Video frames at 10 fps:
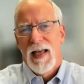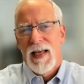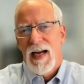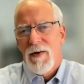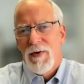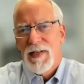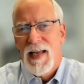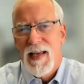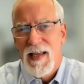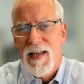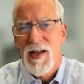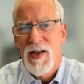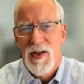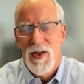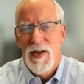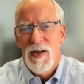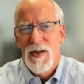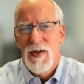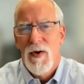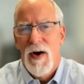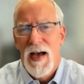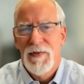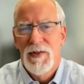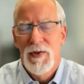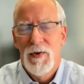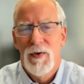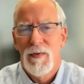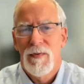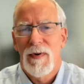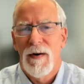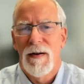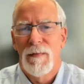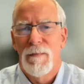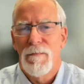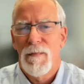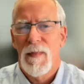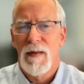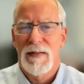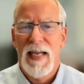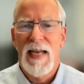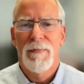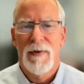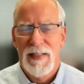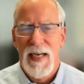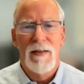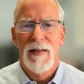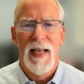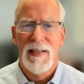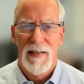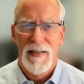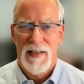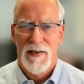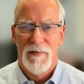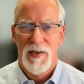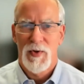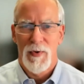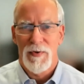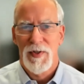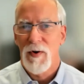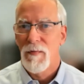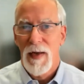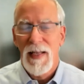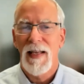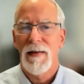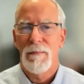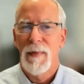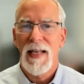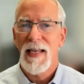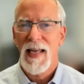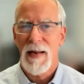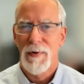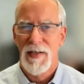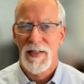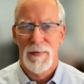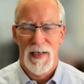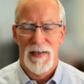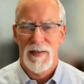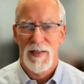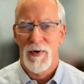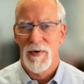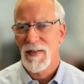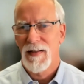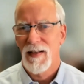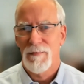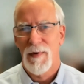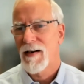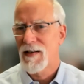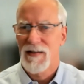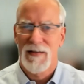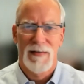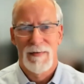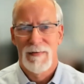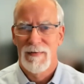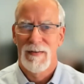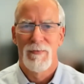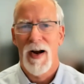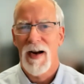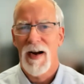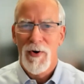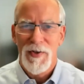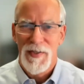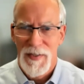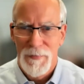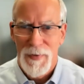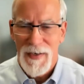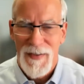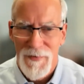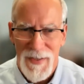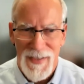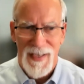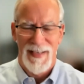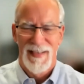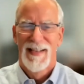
And I would say you have to uh, tailor, tailor that to the individual. So many, many can participate in sports. I think Monica's riding horses competitively again.